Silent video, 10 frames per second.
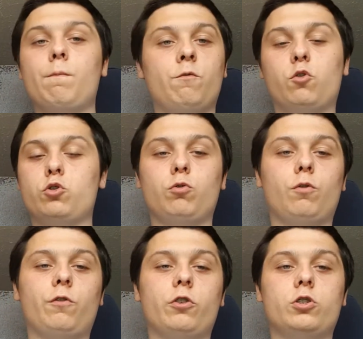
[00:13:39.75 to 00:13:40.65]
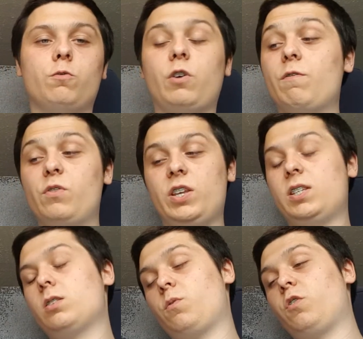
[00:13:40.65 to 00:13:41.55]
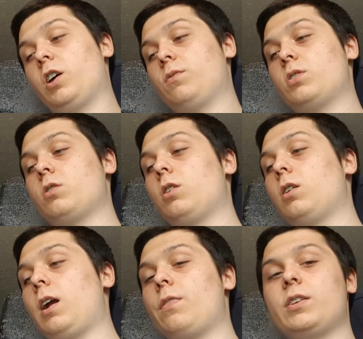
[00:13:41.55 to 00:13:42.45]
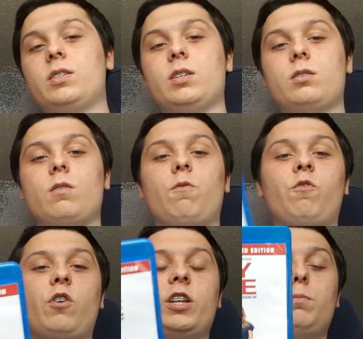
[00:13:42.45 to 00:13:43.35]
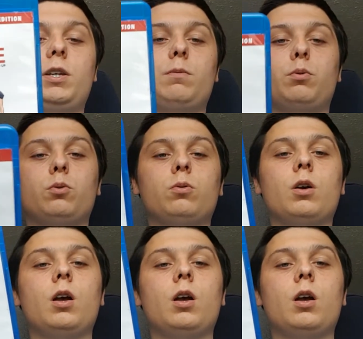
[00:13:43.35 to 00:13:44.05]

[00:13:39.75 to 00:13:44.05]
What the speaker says: 40-Year-Old Virgin 5. This is a 5-star, and this is Funny People,